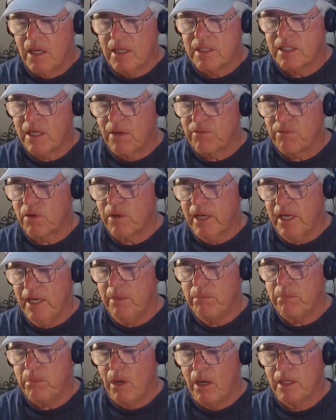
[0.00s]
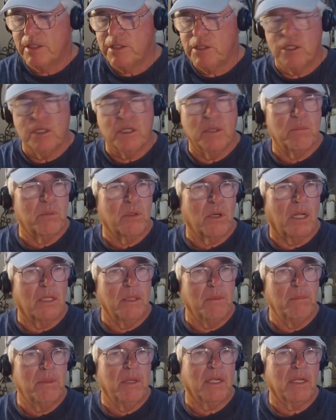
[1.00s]
except for Epon, you could
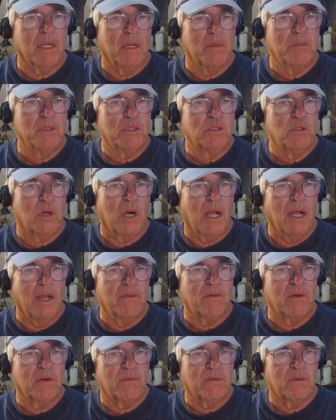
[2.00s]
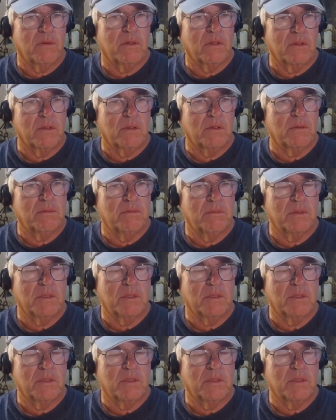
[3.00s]
probably pick up a driver for